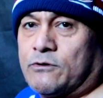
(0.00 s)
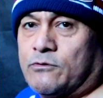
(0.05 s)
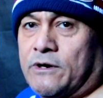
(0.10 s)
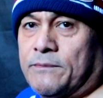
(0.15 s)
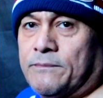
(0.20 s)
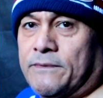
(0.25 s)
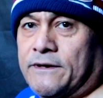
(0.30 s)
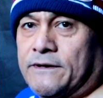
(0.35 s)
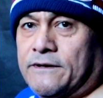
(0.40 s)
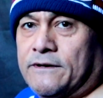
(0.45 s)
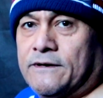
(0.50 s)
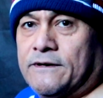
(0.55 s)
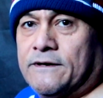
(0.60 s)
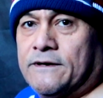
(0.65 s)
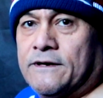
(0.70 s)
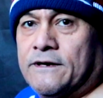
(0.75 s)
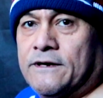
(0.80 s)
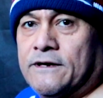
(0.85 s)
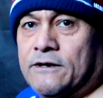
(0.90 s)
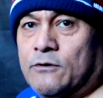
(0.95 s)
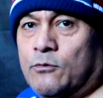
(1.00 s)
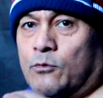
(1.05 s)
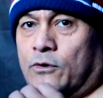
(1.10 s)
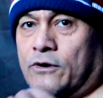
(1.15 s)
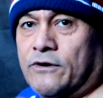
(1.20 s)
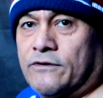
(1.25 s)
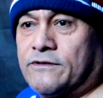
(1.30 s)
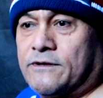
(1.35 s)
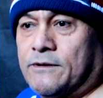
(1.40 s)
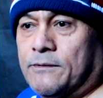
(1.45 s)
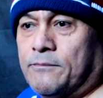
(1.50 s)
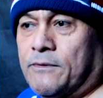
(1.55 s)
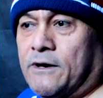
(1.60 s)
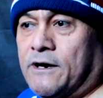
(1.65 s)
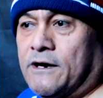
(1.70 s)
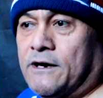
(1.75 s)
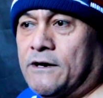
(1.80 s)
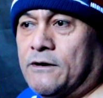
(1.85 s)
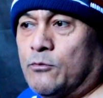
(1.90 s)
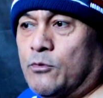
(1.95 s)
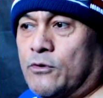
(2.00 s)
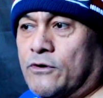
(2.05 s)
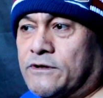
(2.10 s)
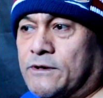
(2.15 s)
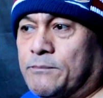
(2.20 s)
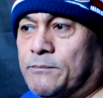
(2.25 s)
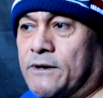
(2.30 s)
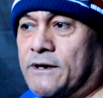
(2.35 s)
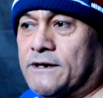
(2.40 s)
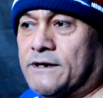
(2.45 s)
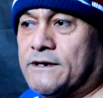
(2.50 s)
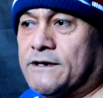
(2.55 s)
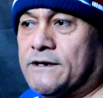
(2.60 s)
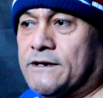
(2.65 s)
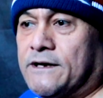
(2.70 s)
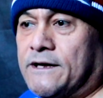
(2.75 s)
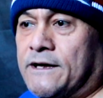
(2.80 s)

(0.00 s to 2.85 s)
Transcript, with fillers: equipment, worth the uh, worth the buck,